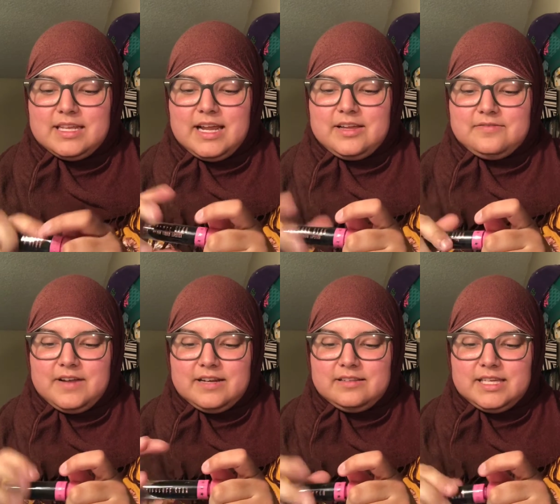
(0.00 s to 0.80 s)
that I could
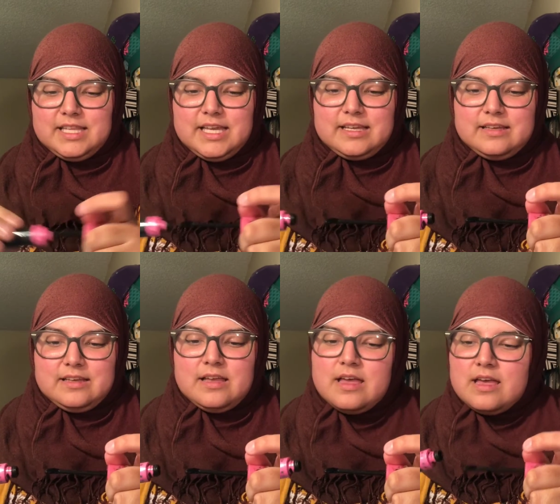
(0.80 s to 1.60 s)
finally like
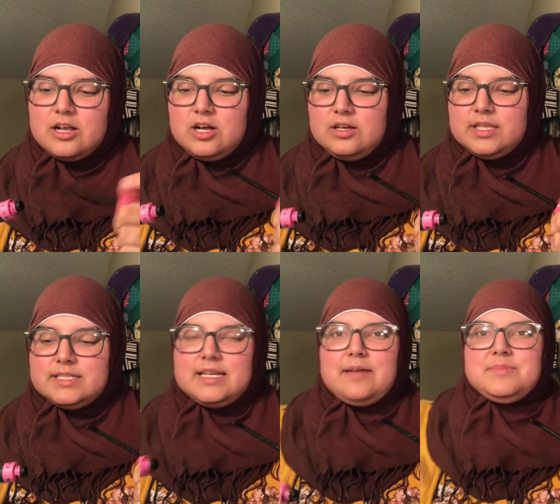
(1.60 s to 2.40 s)
call
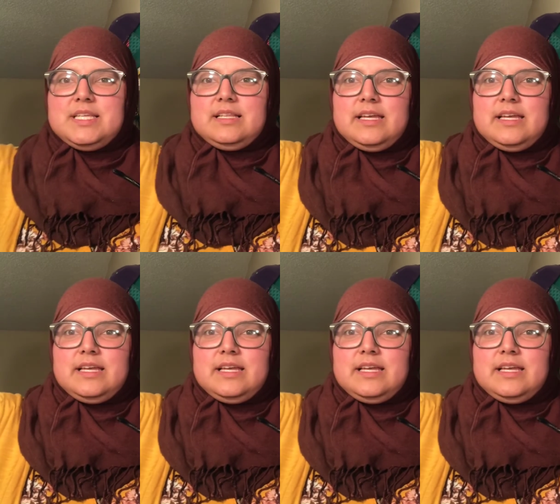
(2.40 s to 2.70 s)
this an empty.